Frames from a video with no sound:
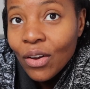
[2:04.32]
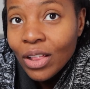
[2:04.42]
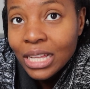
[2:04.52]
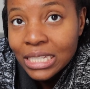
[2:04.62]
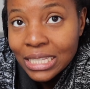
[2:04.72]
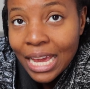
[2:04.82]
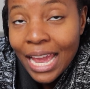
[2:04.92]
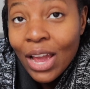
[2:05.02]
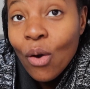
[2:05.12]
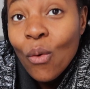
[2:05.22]
call it a
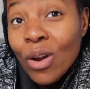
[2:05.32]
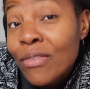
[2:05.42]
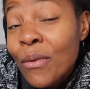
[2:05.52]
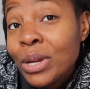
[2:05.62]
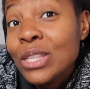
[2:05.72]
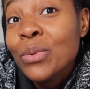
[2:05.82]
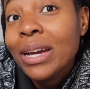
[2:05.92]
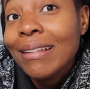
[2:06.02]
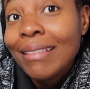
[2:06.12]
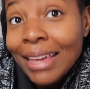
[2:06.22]
day, or if I want to do a
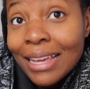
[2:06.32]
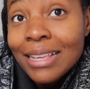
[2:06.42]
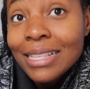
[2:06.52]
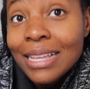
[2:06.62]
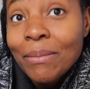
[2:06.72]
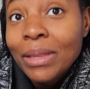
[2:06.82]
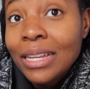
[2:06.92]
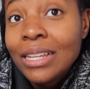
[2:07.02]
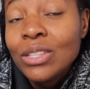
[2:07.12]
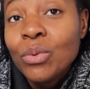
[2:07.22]
glaze. I'm
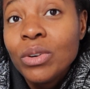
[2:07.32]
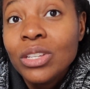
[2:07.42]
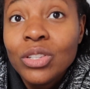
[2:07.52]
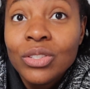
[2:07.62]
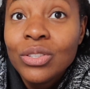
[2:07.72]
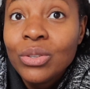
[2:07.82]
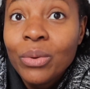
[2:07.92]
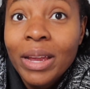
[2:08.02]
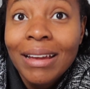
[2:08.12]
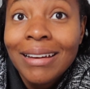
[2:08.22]
leaning towards just
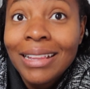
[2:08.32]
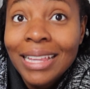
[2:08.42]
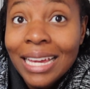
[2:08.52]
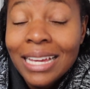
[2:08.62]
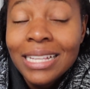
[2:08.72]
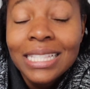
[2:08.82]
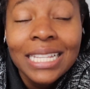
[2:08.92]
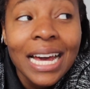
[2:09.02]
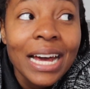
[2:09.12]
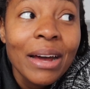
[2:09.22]
doing a glaze
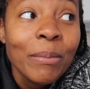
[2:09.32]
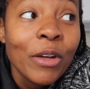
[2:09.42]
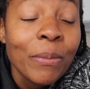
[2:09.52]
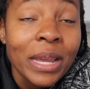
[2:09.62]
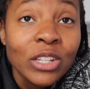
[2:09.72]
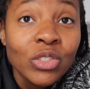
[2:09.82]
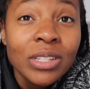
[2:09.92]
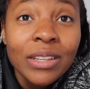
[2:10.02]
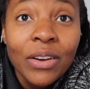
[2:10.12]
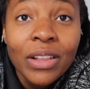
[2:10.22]
on the
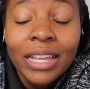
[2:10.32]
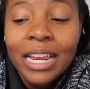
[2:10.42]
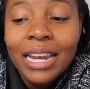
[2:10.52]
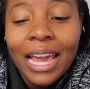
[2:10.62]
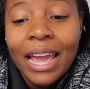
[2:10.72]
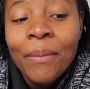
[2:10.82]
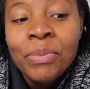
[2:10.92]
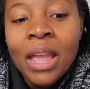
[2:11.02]
pastries and calling it a day.